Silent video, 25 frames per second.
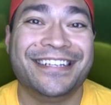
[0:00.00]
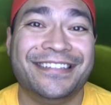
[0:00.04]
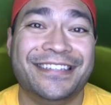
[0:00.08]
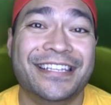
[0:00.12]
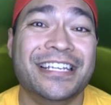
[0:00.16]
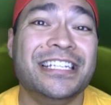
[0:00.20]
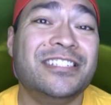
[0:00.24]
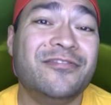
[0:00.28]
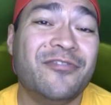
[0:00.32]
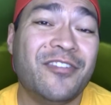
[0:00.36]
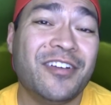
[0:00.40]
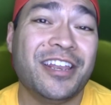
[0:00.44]

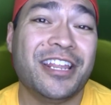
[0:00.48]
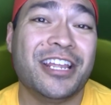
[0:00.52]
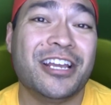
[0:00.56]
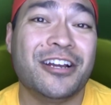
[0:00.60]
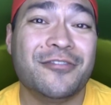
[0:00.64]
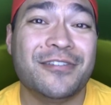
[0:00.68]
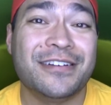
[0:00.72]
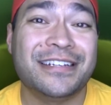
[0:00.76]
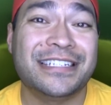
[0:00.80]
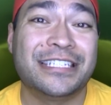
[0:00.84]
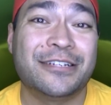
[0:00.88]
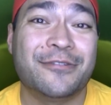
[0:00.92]
This
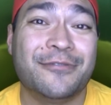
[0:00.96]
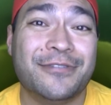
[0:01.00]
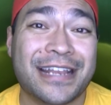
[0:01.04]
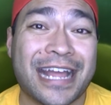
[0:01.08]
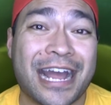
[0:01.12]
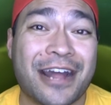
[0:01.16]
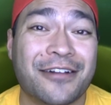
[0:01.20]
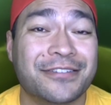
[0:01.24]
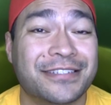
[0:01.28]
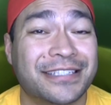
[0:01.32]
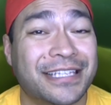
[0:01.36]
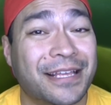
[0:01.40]
video is to
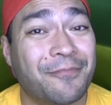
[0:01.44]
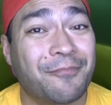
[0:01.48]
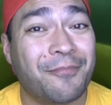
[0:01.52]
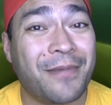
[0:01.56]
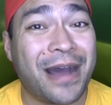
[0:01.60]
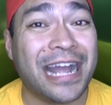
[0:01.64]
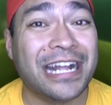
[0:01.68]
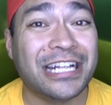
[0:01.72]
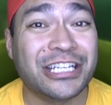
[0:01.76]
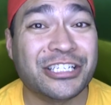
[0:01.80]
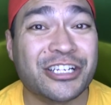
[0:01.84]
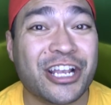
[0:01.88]
announce that
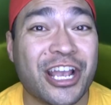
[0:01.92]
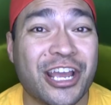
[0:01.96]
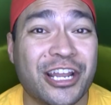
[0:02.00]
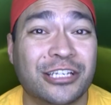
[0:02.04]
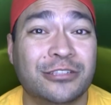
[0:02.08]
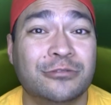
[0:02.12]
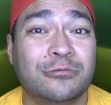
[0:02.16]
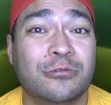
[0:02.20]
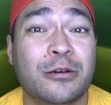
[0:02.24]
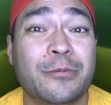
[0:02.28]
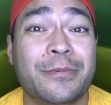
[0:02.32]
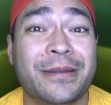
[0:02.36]
my
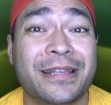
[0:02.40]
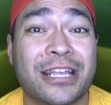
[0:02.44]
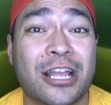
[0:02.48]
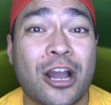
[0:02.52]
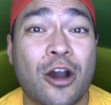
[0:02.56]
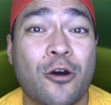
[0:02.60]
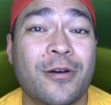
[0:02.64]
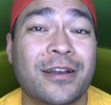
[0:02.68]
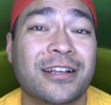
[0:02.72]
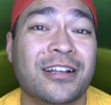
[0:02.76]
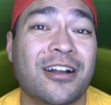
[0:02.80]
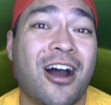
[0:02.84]
channel will be
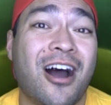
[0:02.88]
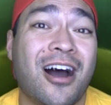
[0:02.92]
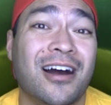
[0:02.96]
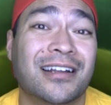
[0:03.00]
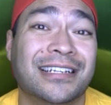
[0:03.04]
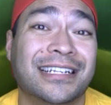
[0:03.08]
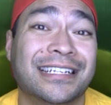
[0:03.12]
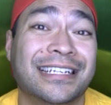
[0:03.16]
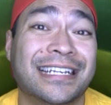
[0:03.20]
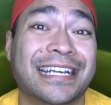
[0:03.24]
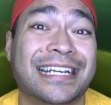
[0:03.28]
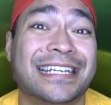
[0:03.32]
going
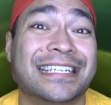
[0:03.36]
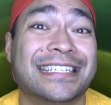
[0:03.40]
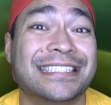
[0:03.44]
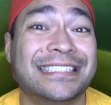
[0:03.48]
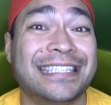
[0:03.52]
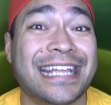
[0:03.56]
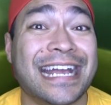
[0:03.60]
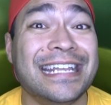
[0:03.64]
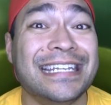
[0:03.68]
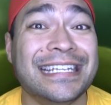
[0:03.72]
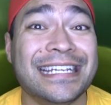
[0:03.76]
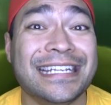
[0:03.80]
on an
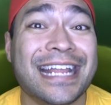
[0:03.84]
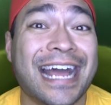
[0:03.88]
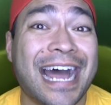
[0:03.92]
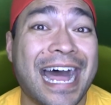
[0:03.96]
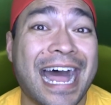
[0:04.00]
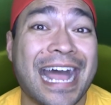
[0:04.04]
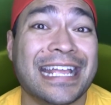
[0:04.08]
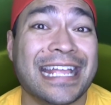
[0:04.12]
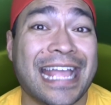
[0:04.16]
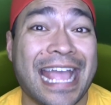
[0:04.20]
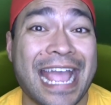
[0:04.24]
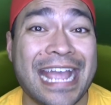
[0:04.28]
extended
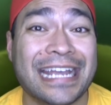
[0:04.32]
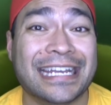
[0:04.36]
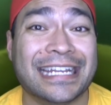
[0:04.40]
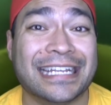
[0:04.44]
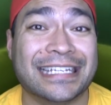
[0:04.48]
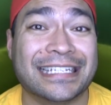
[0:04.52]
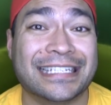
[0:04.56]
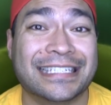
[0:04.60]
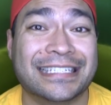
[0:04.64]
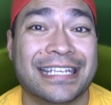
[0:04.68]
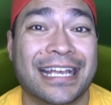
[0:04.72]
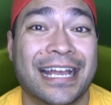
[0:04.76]

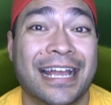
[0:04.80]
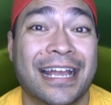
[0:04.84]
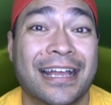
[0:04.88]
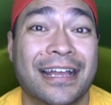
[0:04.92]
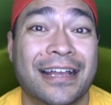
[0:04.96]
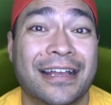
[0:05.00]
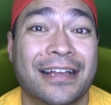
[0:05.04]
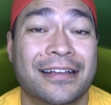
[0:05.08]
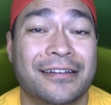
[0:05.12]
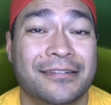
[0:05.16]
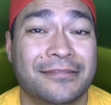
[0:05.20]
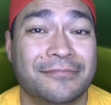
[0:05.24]
hiatus
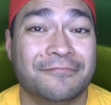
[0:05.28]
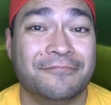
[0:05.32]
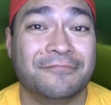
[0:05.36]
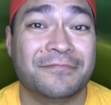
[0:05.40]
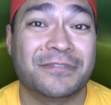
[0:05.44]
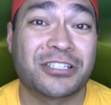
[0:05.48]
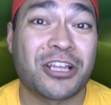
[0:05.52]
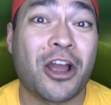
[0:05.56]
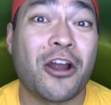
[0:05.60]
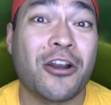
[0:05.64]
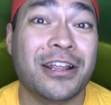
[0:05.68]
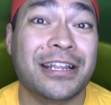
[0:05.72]

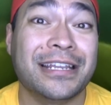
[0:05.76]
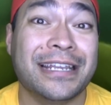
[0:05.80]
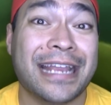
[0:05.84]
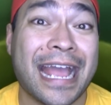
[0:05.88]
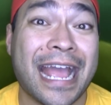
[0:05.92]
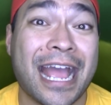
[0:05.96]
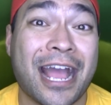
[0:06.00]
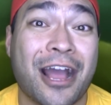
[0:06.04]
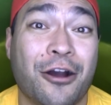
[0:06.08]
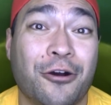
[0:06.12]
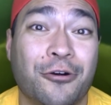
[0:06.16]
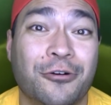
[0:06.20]
starting
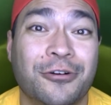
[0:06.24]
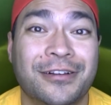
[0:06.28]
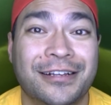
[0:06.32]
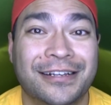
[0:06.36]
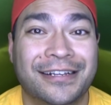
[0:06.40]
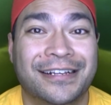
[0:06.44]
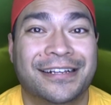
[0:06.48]
now.